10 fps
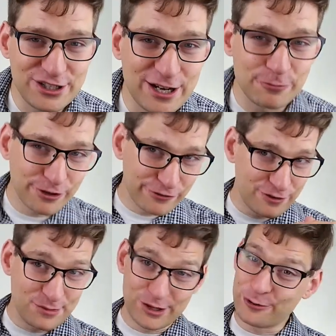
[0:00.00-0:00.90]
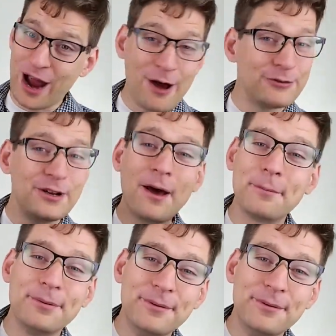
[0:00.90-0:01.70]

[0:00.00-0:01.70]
network from the ground up,